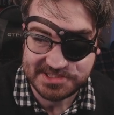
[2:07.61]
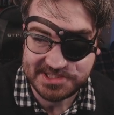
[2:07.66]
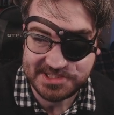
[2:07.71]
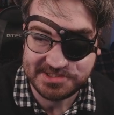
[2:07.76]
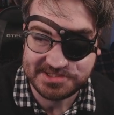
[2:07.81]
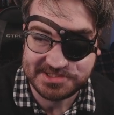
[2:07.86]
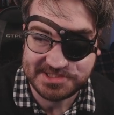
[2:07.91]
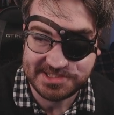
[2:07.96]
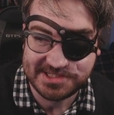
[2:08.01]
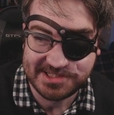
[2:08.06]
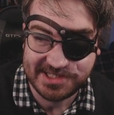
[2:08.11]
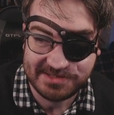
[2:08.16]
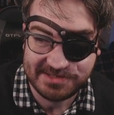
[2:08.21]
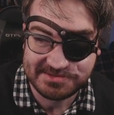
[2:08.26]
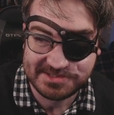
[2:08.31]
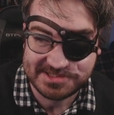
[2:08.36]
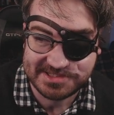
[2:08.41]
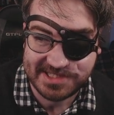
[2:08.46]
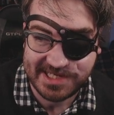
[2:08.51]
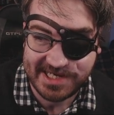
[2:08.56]
you see how it
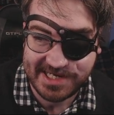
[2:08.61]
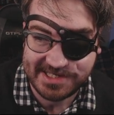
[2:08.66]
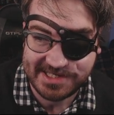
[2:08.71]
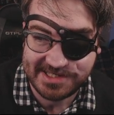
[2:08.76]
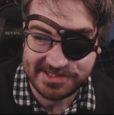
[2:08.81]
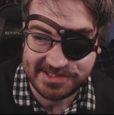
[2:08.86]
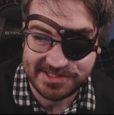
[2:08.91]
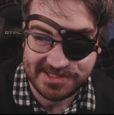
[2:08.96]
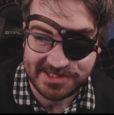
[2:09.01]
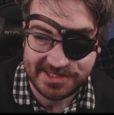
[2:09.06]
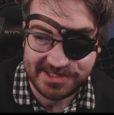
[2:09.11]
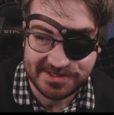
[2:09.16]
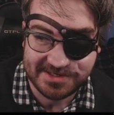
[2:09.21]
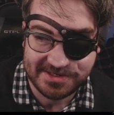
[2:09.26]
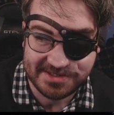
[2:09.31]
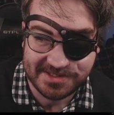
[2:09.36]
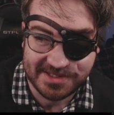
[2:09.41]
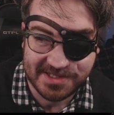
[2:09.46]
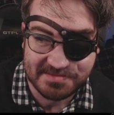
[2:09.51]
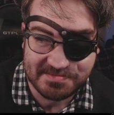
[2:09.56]
doesn't add anything here,
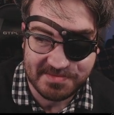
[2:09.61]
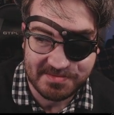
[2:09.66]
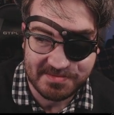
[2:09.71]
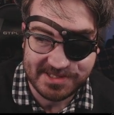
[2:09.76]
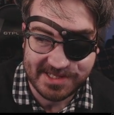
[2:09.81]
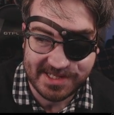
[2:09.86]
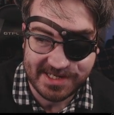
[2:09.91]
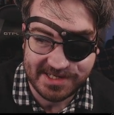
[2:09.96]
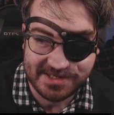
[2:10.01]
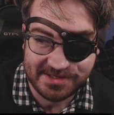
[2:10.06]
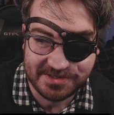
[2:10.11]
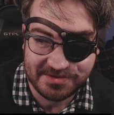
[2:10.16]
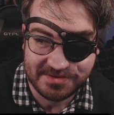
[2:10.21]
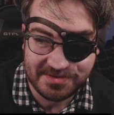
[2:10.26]
and then the moment that I do,